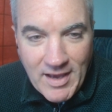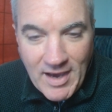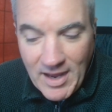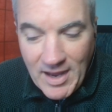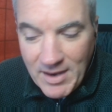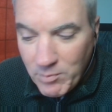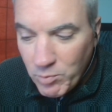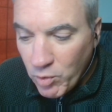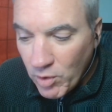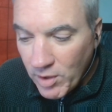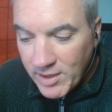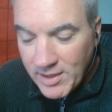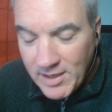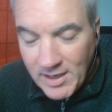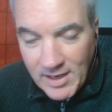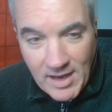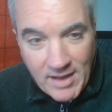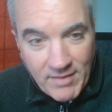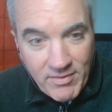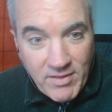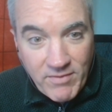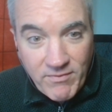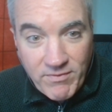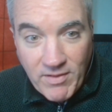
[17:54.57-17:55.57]
I've been working
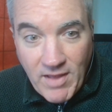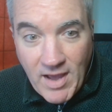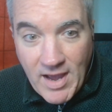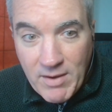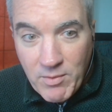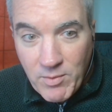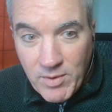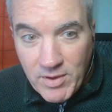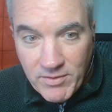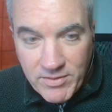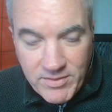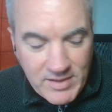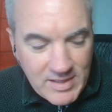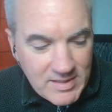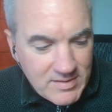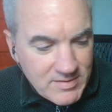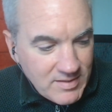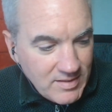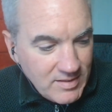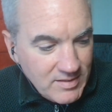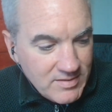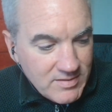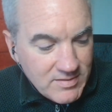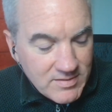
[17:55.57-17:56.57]
on the flywheel
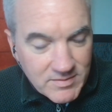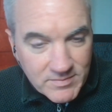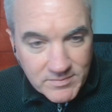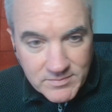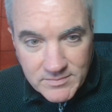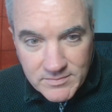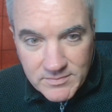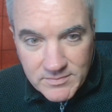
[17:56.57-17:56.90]
thesis,